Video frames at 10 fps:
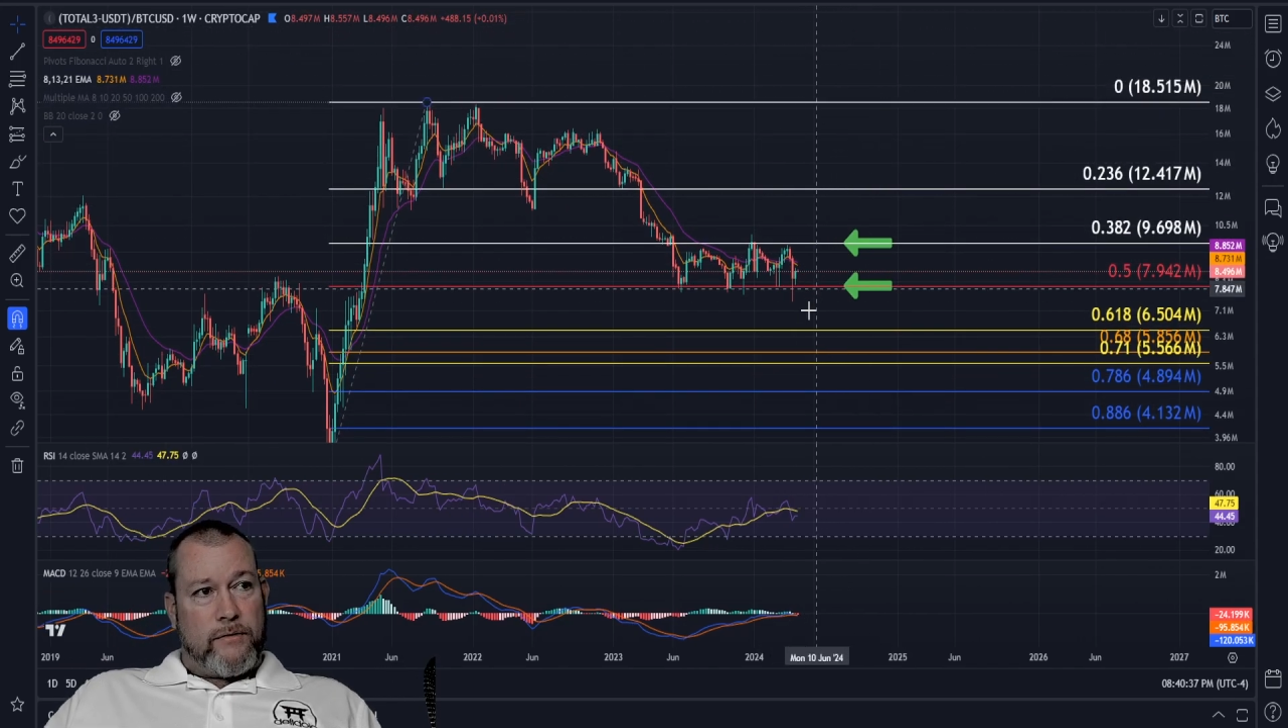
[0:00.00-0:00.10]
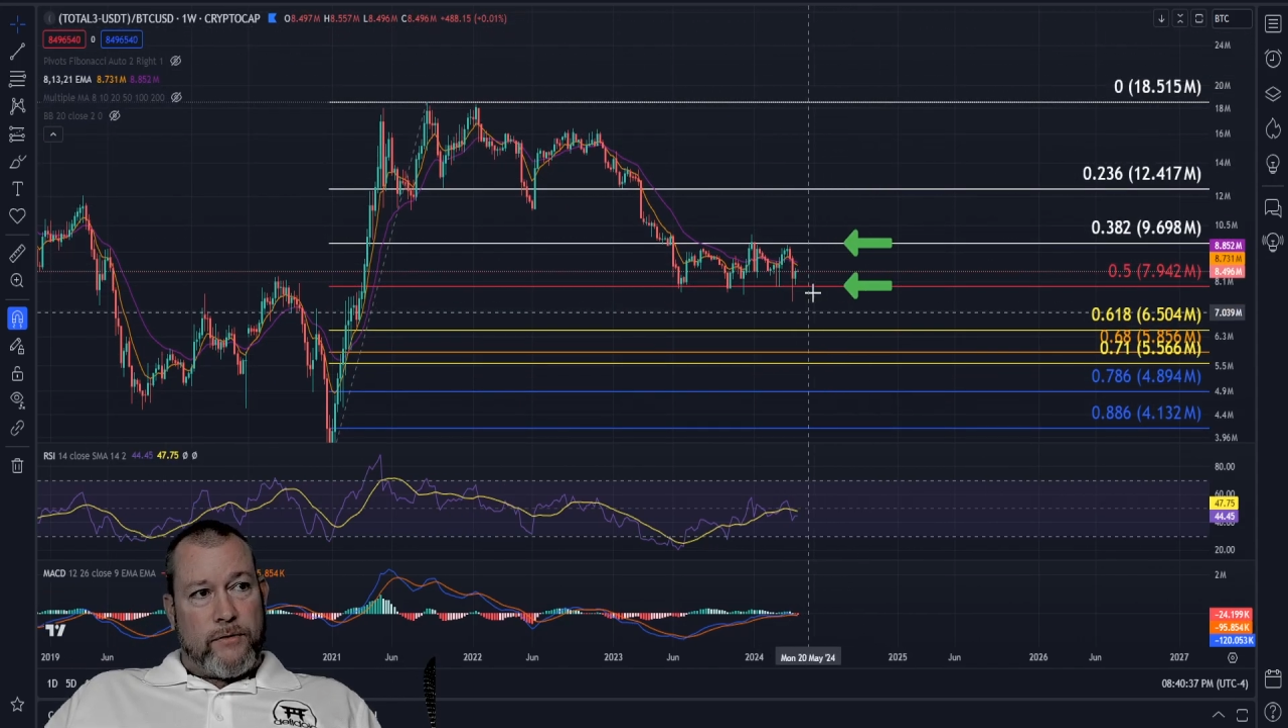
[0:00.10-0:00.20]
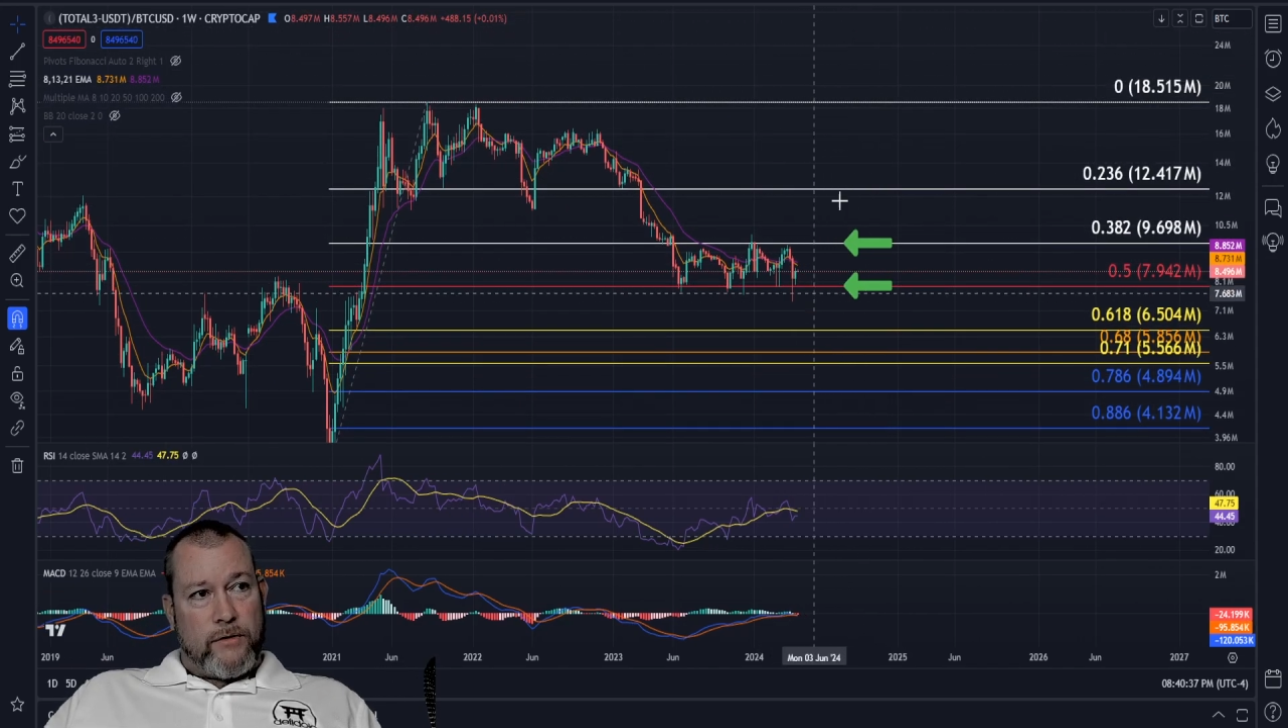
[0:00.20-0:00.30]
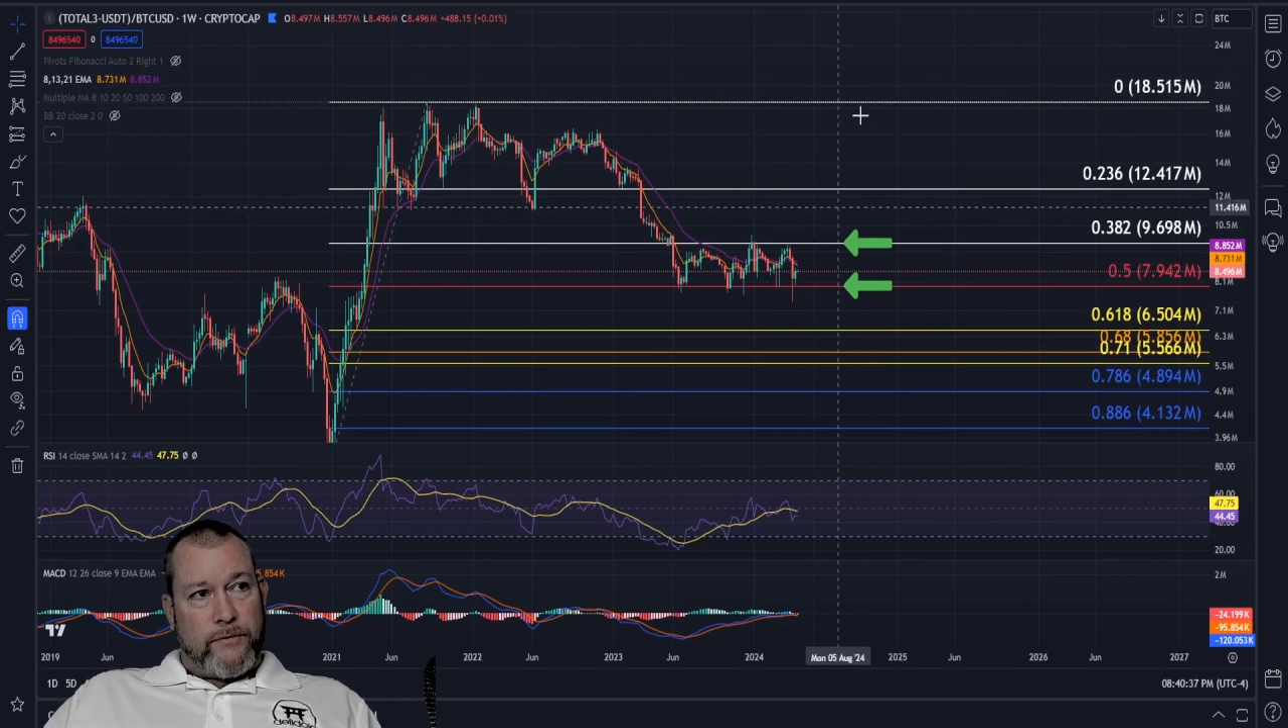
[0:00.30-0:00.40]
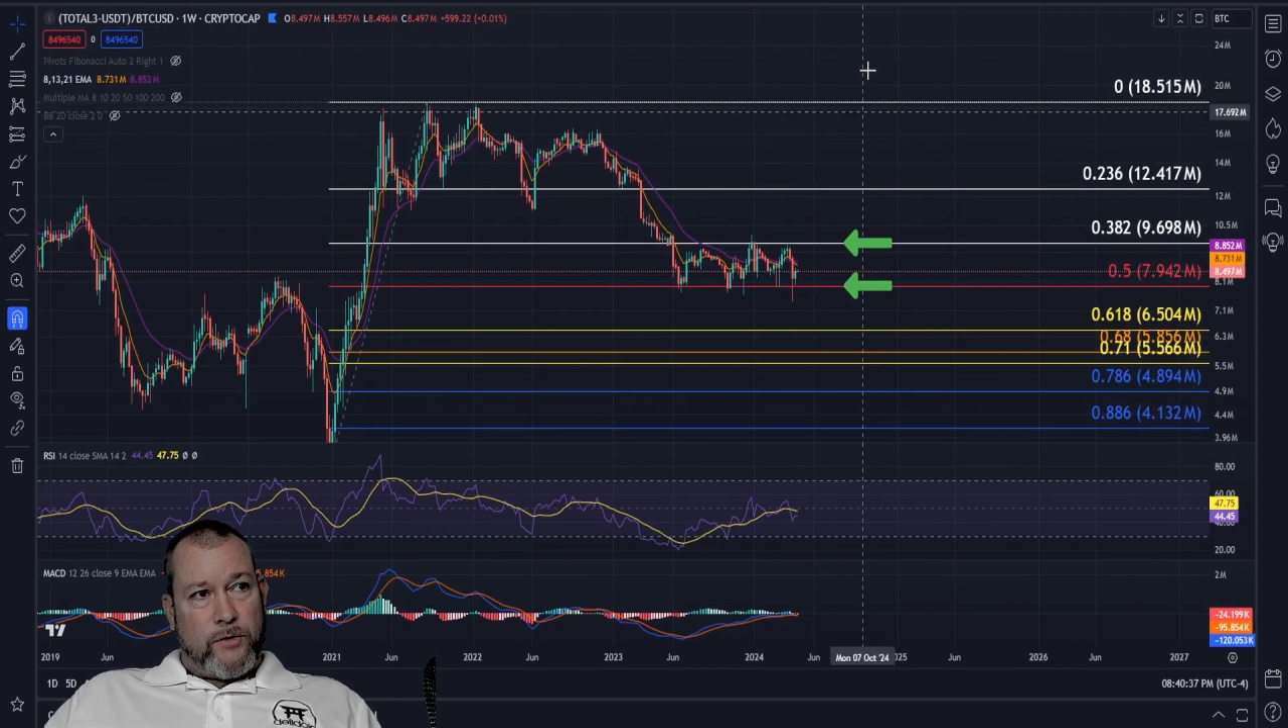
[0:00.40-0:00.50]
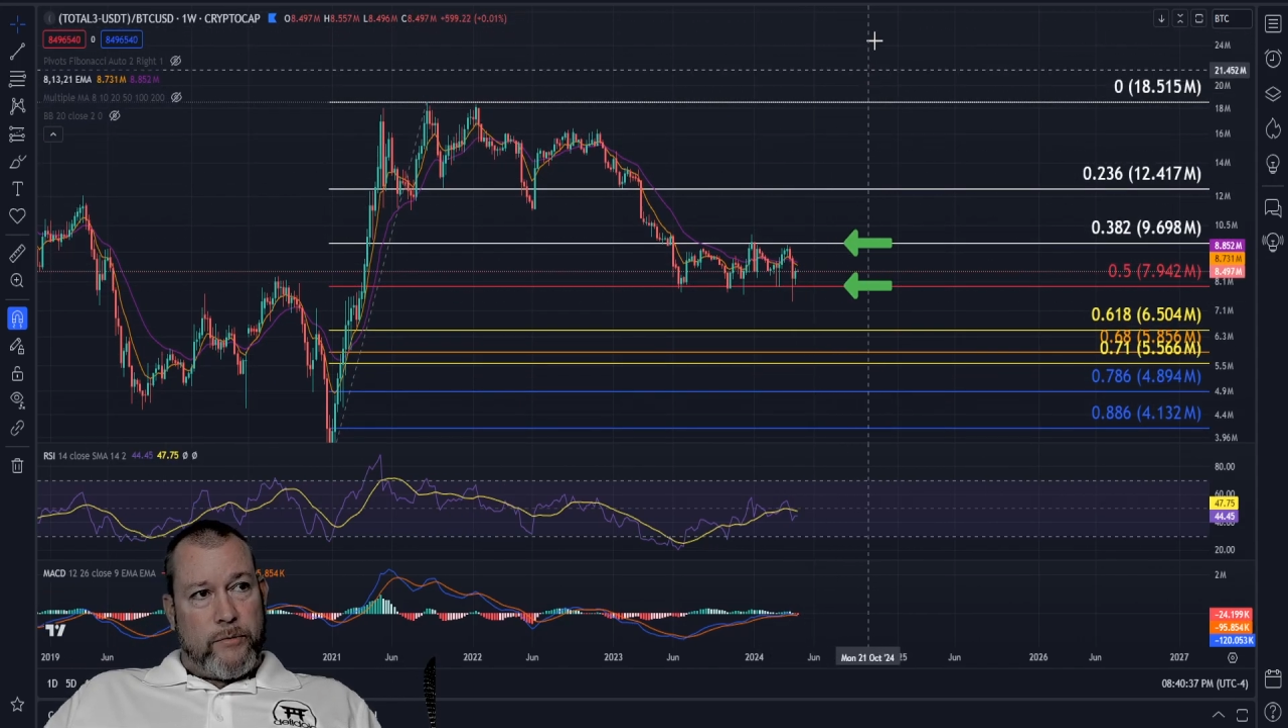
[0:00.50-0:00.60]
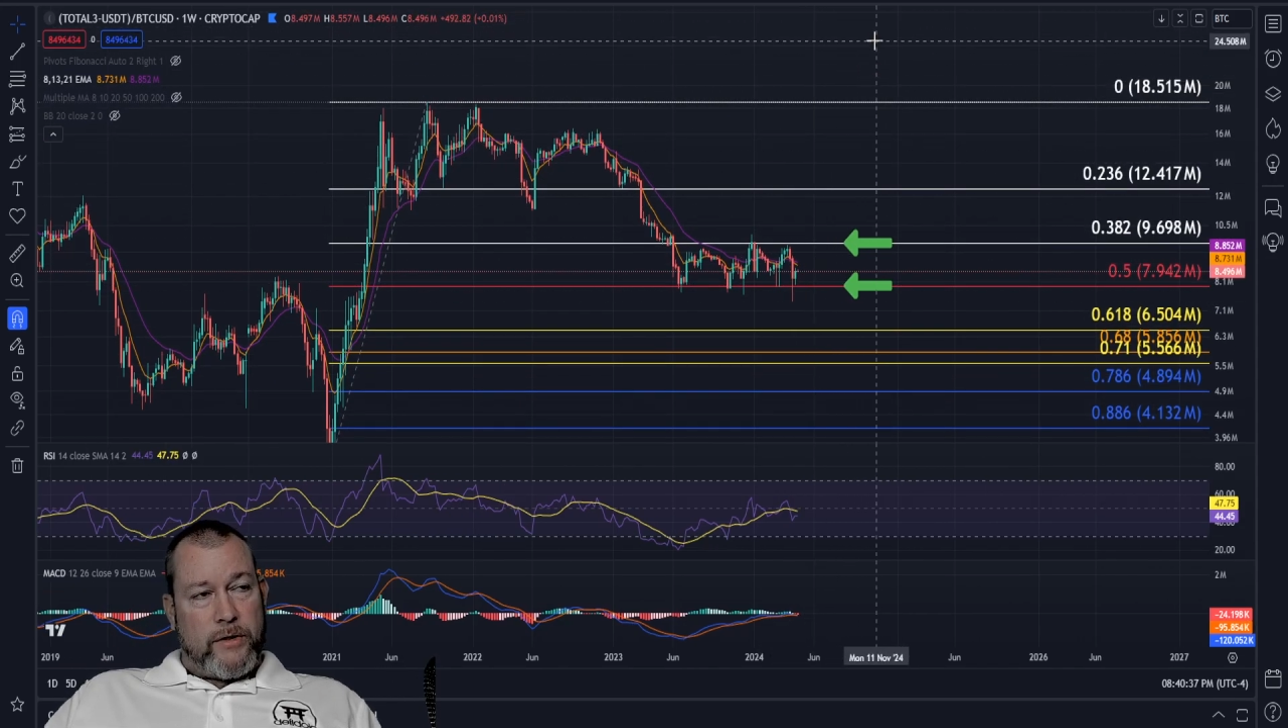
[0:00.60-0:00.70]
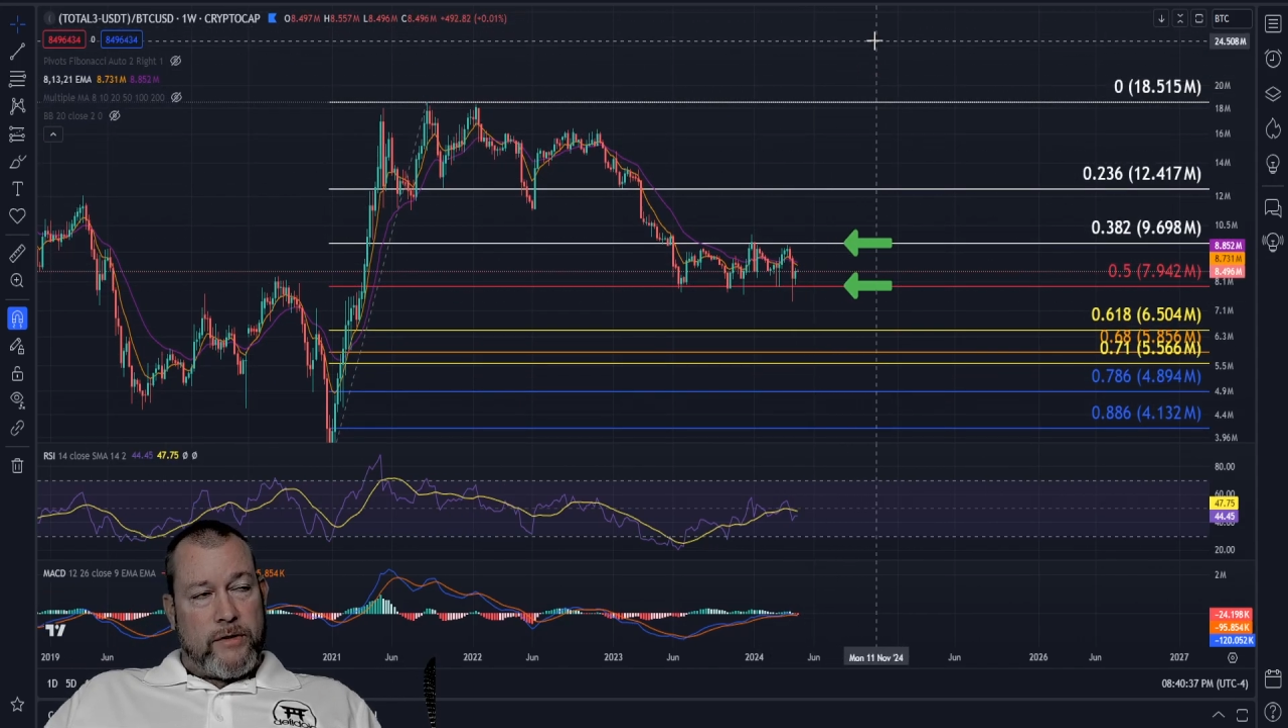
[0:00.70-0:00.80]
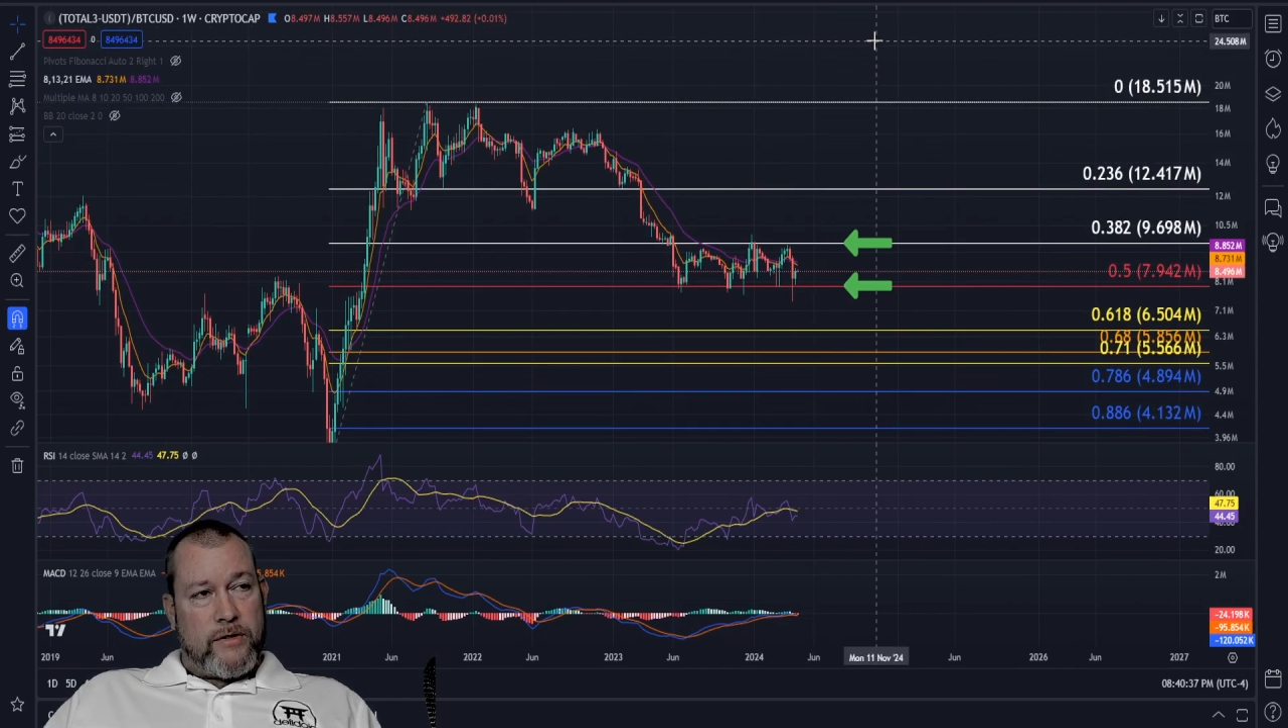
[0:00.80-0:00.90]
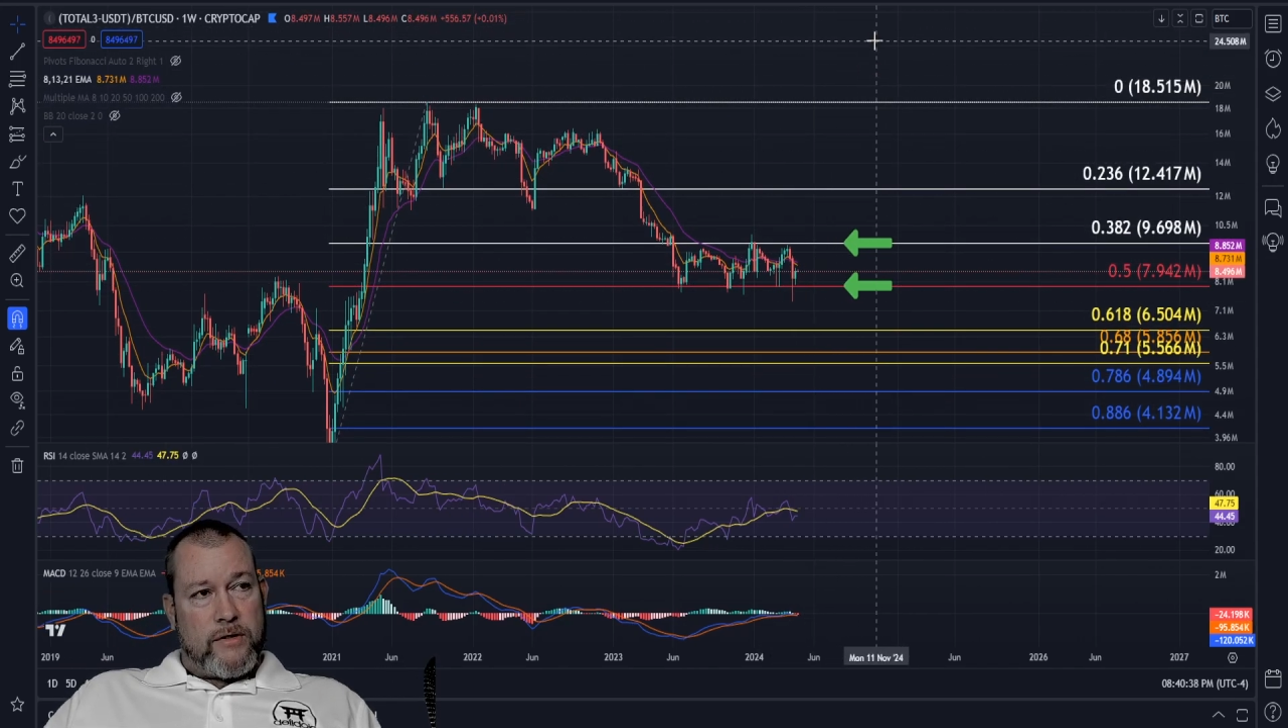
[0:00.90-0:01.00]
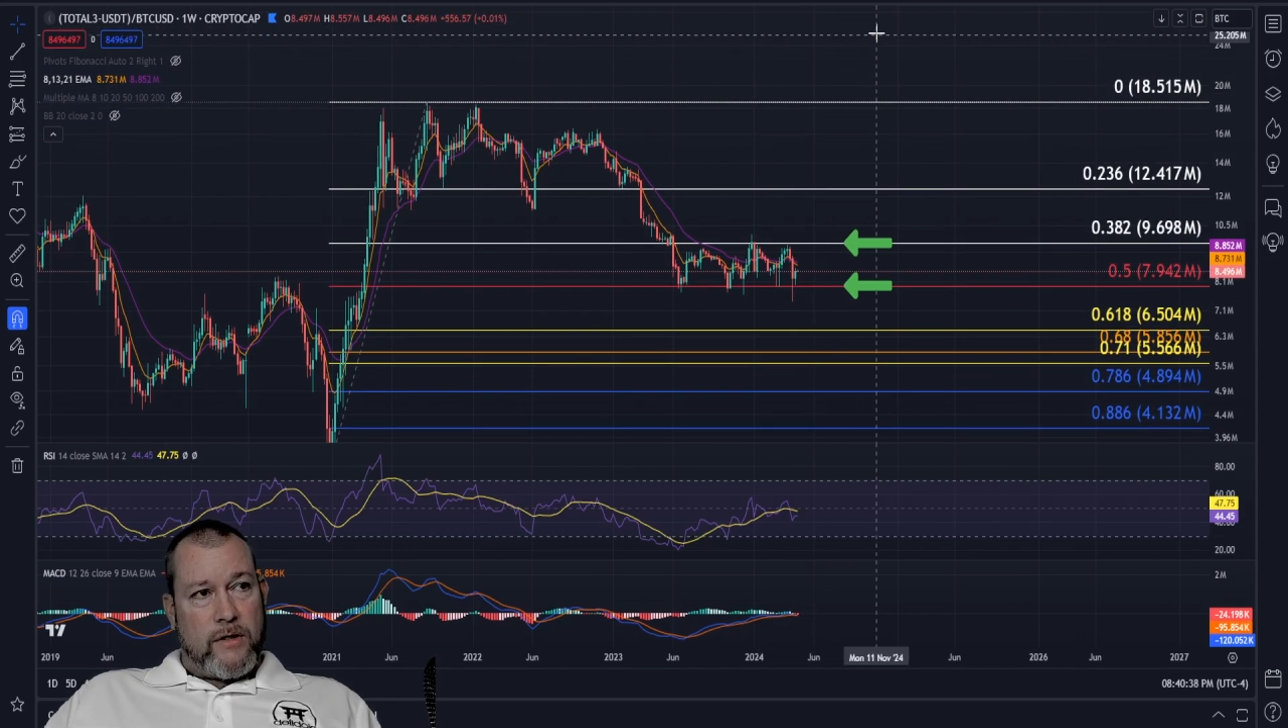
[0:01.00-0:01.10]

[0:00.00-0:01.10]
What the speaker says: for a few months,